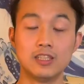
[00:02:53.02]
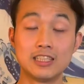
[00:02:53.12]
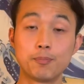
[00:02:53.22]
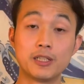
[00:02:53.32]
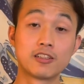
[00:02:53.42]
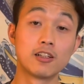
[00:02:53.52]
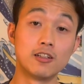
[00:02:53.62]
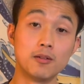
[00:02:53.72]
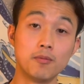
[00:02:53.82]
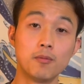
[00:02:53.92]
This
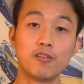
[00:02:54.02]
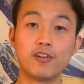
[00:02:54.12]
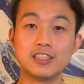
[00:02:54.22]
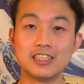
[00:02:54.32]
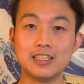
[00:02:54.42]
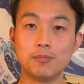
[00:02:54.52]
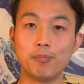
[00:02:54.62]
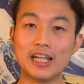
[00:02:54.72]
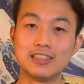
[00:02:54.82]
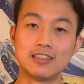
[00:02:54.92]
particular fuzzy
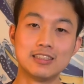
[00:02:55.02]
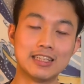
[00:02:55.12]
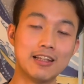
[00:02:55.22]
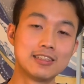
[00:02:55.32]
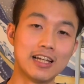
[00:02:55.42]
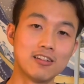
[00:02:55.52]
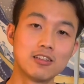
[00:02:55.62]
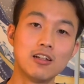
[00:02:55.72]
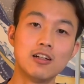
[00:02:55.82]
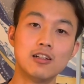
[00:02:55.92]
bass synth
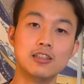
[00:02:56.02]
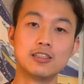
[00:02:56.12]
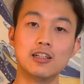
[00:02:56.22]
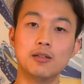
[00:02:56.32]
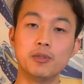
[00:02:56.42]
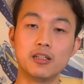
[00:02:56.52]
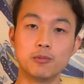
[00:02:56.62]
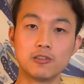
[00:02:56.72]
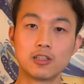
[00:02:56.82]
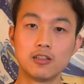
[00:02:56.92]
sound is the Mini
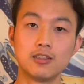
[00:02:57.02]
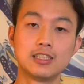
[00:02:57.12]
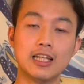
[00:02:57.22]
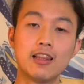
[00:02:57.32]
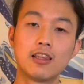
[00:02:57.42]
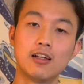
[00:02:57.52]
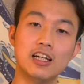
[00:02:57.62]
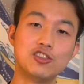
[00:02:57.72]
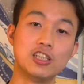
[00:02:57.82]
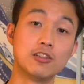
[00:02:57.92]
Moog synth,
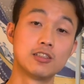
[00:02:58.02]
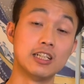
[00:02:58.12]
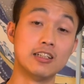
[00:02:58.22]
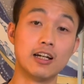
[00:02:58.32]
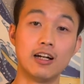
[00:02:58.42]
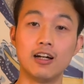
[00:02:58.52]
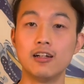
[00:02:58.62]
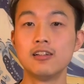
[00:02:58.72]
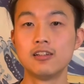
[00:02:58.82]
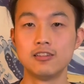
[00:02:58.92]
introduced in
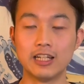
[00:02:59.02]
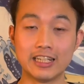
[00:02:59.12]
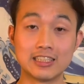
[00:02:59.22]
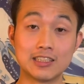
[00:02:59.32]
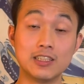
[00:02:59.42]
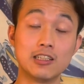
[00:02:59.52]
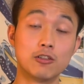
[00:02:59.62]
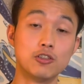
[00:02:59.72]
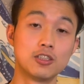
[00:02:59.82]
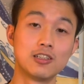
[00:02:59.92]
1970
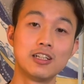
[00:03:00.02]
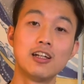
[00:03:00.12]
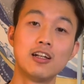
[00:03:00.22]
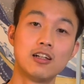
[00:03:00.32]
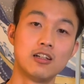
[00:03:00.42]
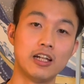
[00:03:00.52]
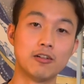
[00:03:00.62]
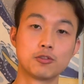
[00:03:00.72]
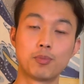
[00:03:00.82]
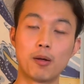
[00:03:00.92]
originally, and it
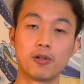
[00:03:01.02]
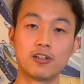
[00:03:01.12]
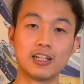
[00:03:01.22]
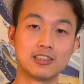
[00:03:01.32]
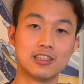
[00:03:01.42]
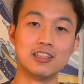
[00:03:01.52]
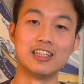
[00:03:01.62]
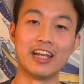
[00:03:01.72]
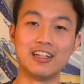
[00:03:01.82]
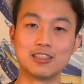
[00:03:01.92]
popularized in
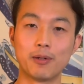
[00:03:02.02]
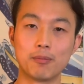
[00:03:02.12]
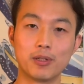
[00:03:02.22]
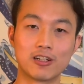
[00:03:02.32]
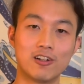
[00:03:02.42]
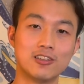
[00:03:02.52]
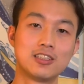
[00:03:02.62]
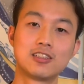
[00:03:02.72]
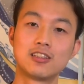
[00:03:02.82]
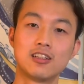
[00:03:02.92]
the 80s by big
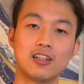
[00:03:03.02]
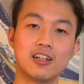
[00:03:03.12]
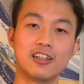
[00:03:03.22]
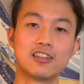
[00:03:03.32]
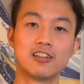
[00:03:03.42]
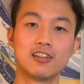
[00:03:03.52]
artists like.